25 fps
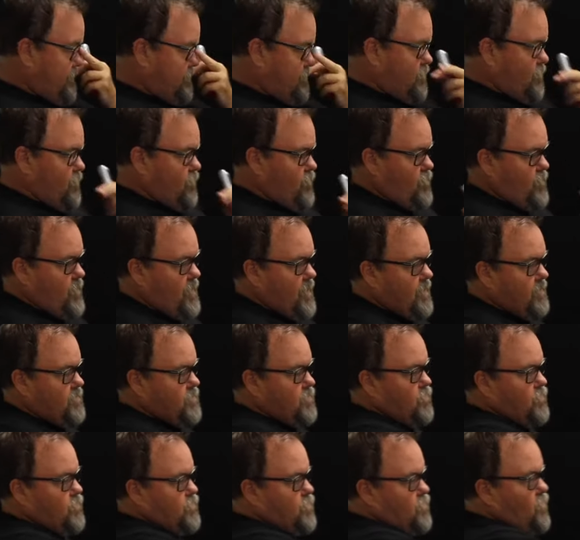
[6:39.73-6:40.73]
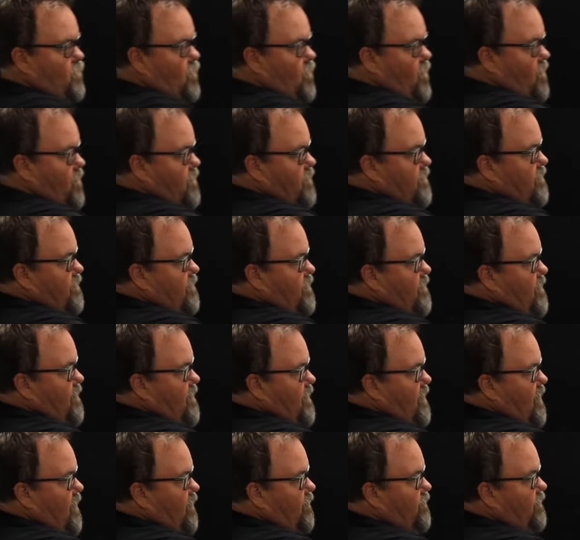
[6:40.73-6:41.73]
So you need to start
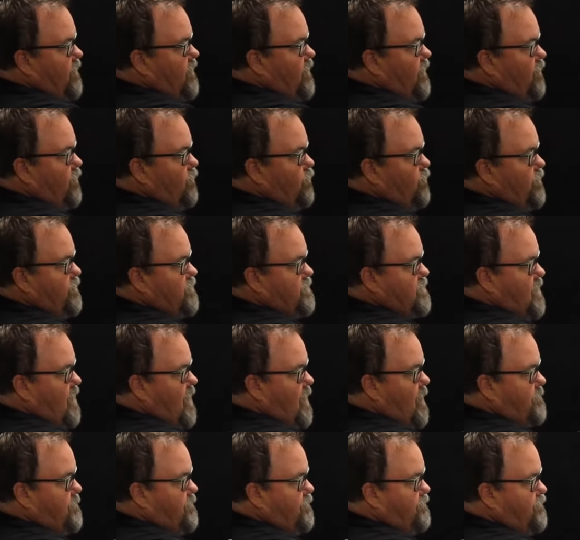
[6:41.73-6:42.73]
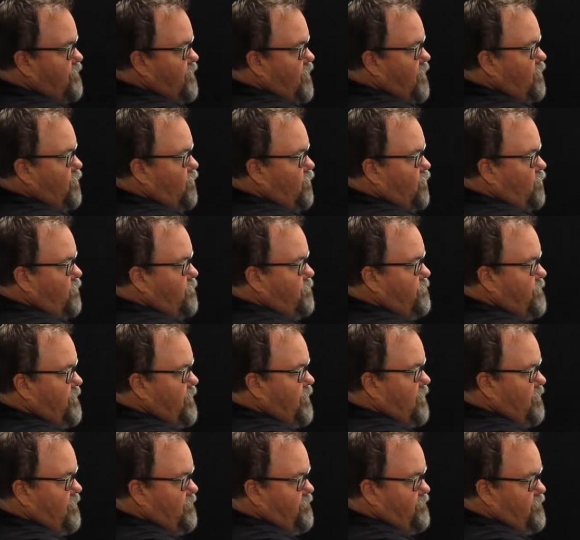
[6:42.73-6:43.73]
out here with top of funnel,
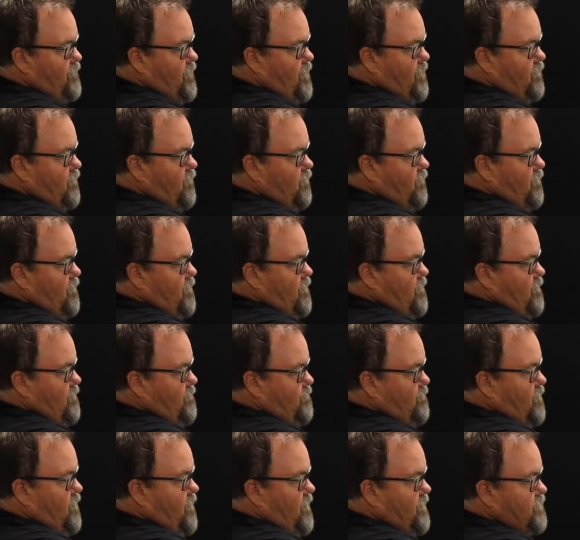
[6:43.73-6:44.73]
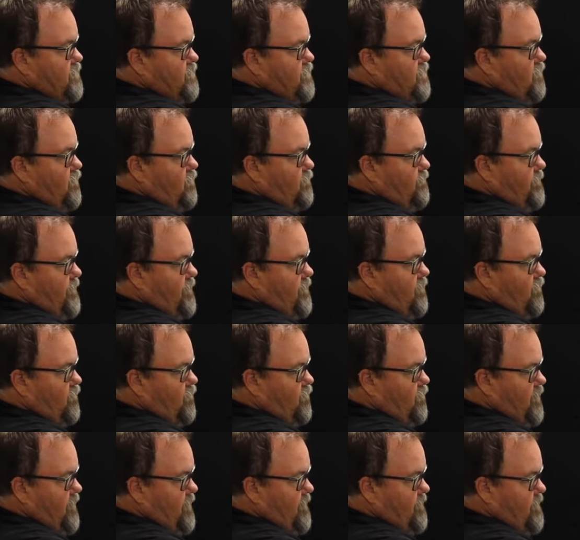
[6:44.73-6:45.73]
middle of funnel, probably still
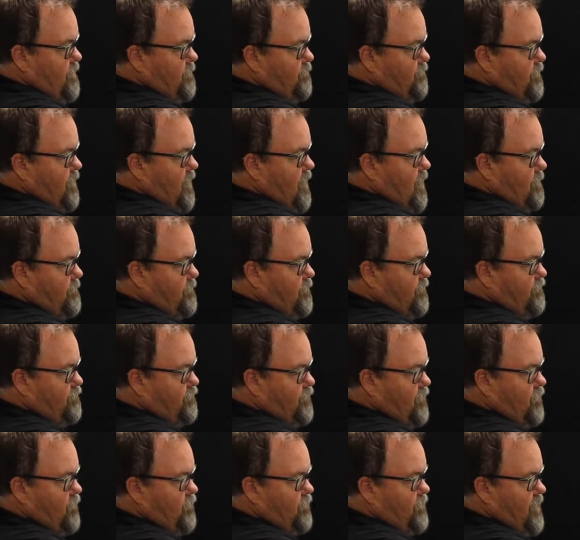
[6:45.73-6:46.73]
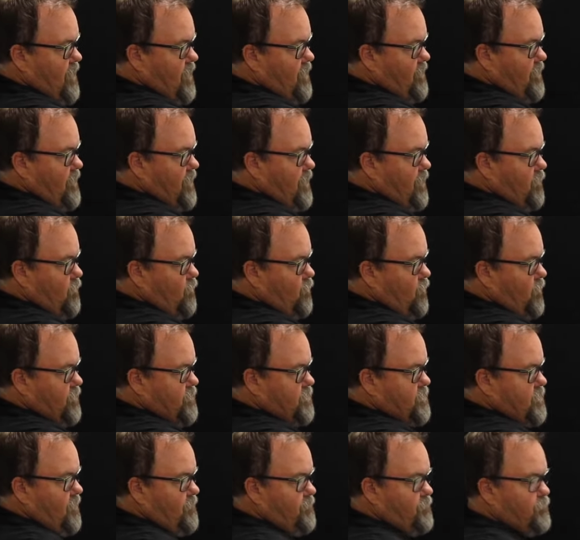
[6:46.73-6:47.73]
middle, and then bottom of funnel down here
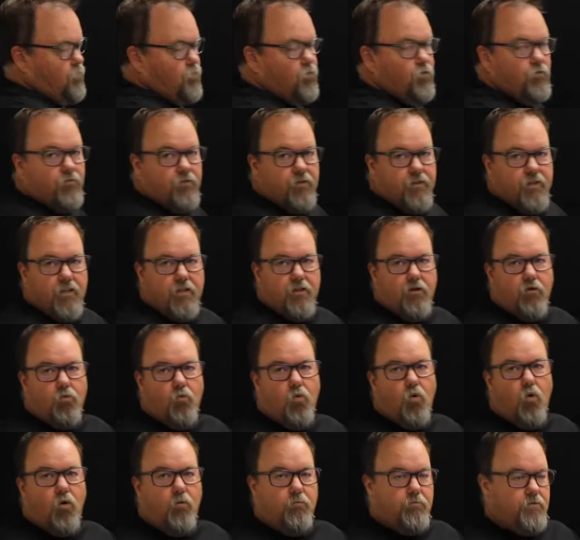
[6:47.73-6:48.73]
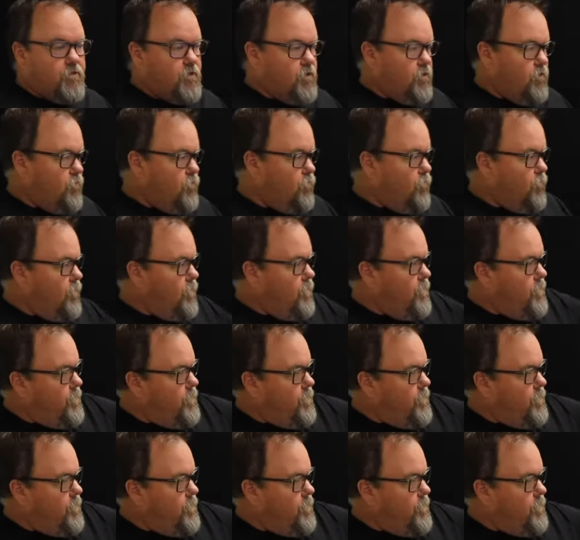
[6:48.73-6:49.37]
once they've proven that they're warm to you.